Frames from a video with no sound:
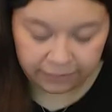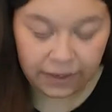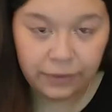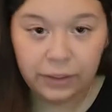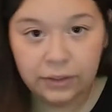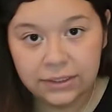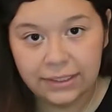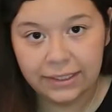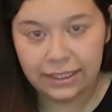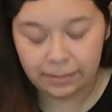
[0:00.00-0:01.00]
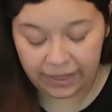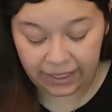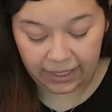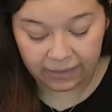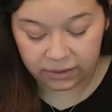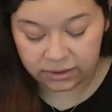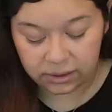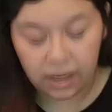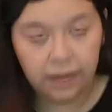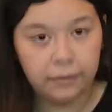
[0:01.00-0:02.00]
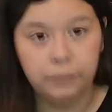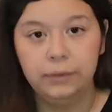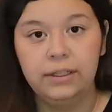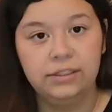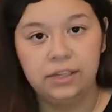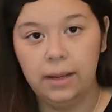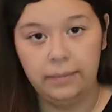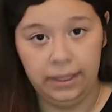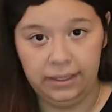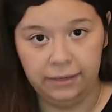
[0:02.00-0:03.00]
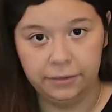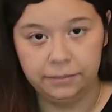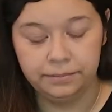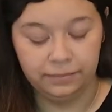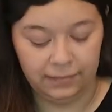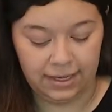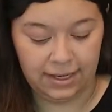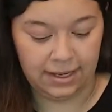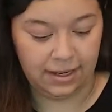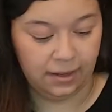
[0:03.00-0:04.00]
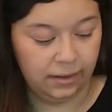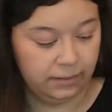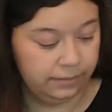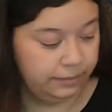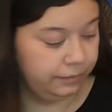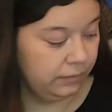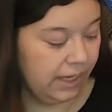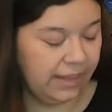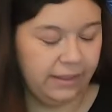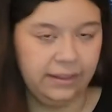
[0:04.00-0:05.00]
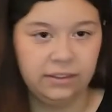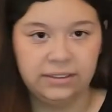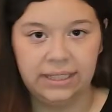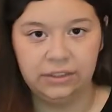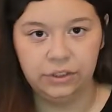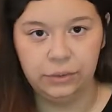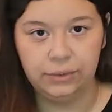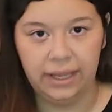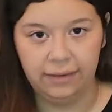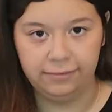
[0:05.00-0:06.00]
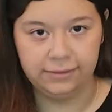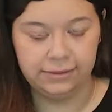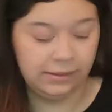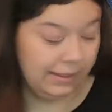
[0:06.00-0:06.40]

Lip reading: found those on eBay, and there's not many of them. I think there's like 2 left.